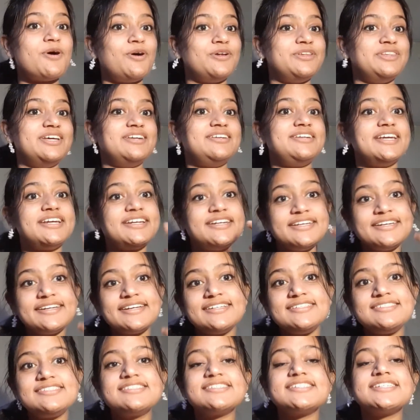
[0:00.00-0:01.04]
or the
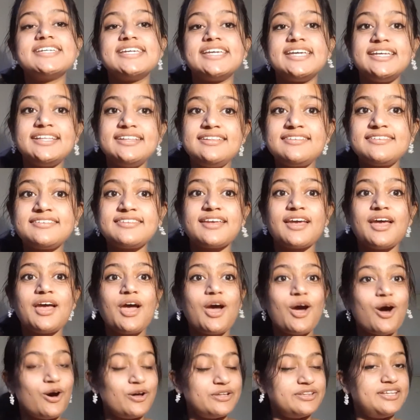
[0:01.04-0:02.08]
technical skills
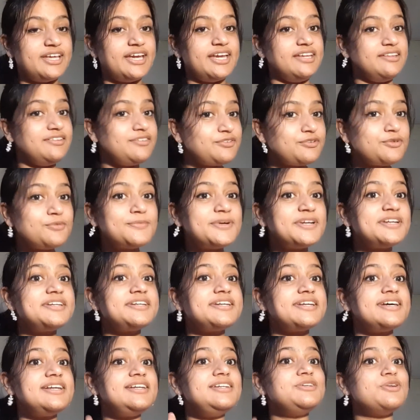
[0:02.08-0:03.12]
or the
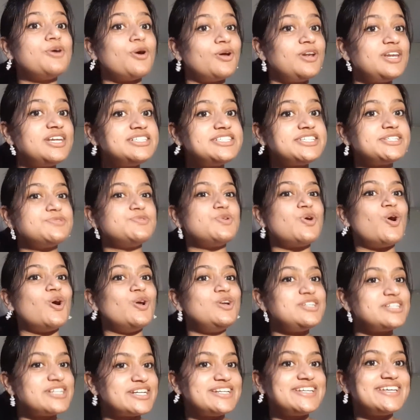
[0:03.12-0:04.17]
instrumental knowledge you
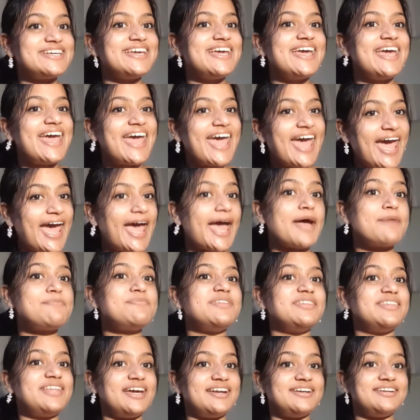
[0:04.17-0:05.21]
already have
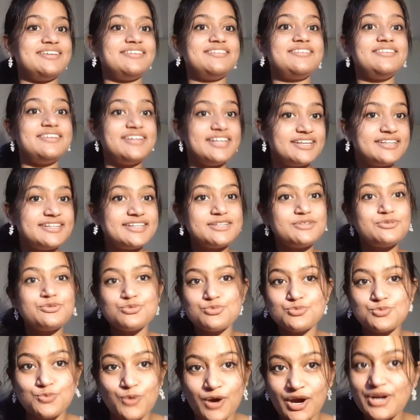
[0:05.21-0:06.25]
that is needed to
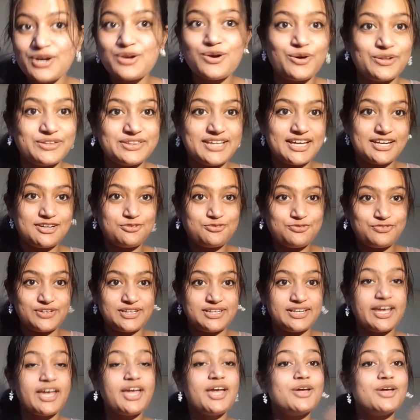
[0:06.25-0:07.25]
work on that field.